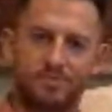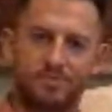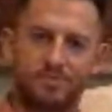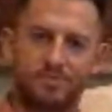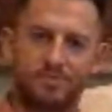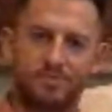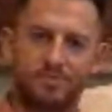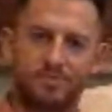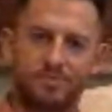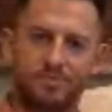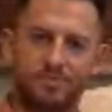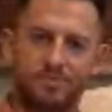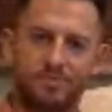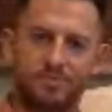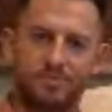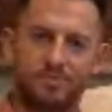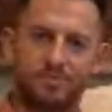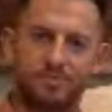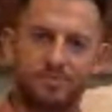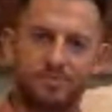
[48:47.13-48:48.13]

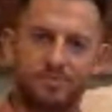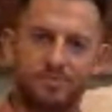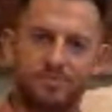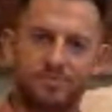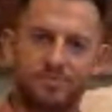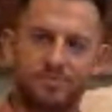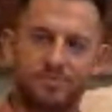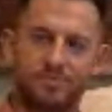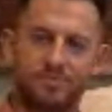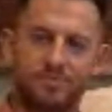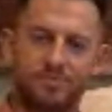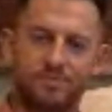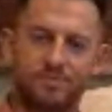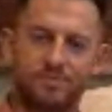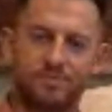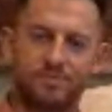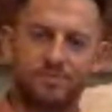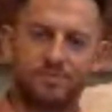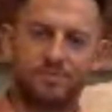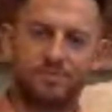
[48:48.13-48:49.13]

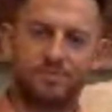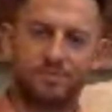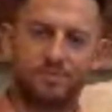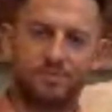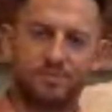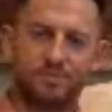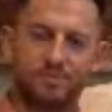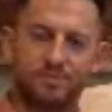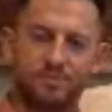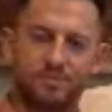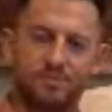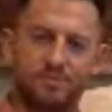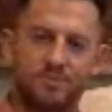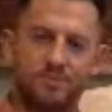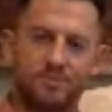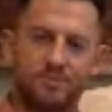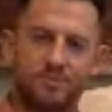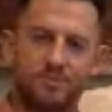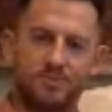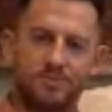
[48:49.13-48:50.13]

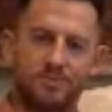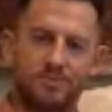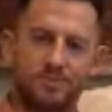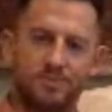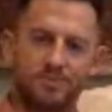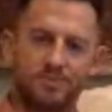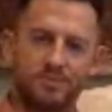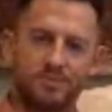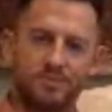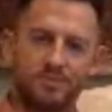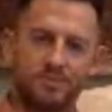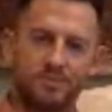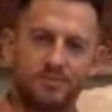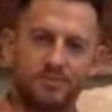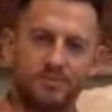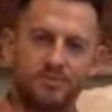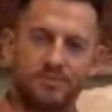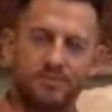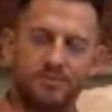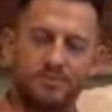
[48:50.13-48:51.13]

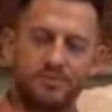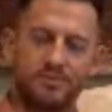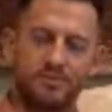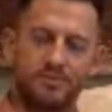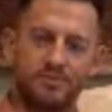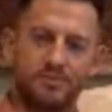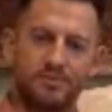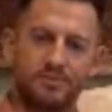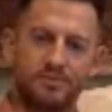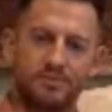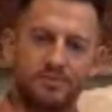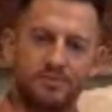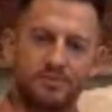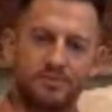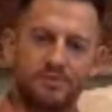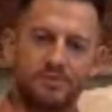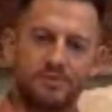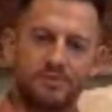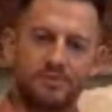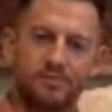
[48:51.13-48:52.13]

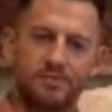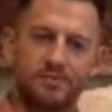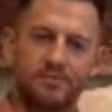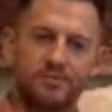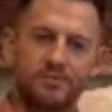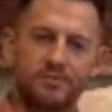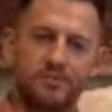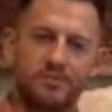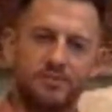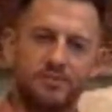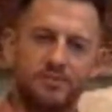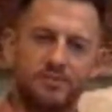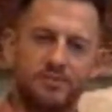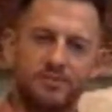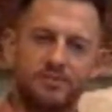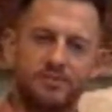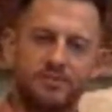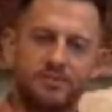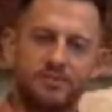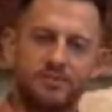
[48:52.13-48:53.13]

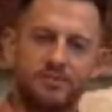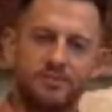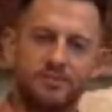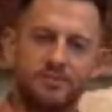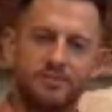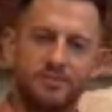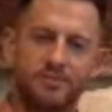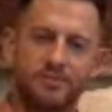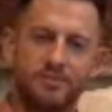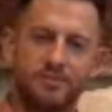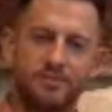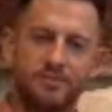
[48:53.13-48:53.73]
[no speech]